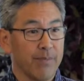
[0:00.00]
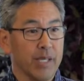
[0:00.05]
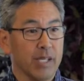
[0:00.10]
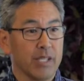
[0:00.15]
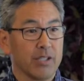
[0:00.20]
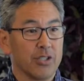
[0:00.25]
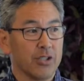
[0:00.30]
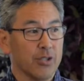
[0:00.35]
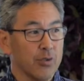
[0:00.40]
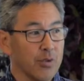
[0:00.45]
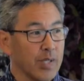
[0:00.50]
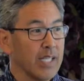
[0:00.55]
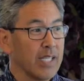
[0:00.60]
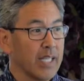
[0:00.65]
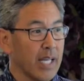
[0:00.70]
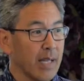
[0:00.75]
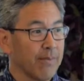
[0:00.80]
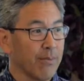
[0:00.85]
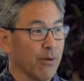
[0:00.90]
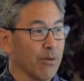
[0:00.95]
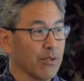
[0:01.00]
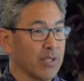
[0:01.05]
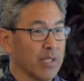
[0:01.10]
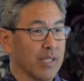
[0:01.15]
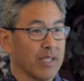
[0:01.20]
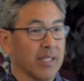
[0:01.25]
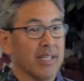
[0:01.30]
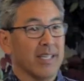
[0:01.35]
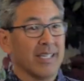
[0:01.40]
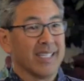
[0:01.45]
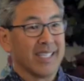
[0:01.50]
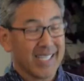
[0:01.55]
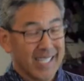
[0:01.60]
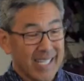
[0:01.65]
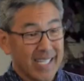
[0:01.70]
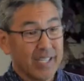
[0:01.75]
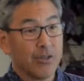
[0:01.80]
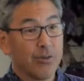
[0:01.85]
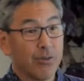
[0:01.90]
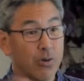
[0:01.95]
because you need that person to
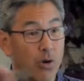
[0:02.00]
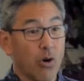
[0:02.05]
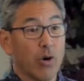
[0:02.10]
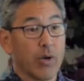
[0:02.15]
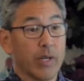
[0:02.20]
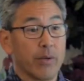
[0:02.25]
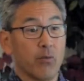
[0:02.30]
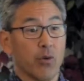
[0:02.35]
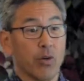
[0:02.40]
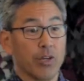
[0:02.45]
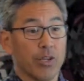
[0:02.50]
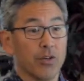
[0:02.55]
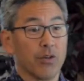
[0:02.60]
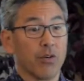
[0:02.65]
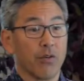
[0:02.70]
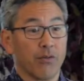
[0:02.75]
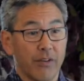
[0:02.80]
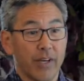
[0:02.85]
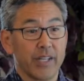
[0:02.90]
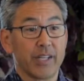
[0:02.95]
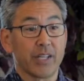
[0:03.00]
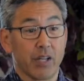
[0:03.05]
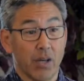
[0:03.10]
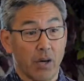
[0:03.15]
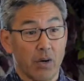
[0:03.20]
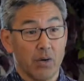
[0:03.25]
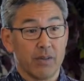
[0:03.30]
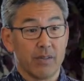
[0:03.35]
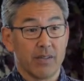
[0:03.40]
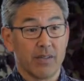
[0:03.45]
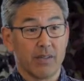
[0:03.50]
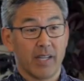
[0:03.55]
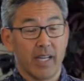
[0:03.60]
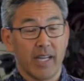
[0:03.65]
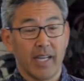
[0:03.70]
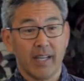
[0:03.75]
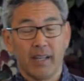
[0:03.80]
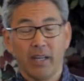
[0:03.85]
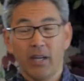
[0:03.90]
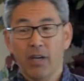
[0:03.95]
get you going where you're afraid to go,
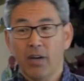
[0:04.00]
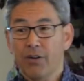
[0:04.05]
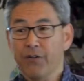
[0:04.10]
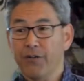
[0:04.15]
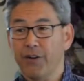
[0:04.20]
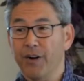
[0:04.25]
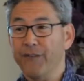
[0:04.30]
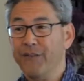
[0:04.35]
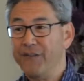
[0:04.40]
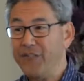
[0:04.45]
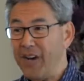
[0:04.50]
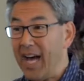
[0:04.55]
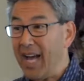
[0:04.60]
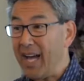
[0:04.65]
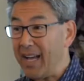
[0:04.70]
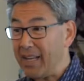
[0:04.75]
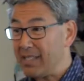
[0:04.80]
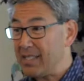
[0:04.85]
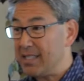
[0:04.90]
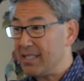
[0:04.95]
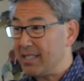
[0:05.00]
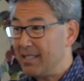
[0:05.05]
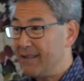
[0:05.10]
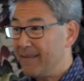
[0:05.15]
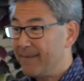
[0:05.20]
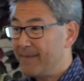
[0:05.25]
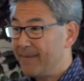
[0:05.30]
okay? For a fox,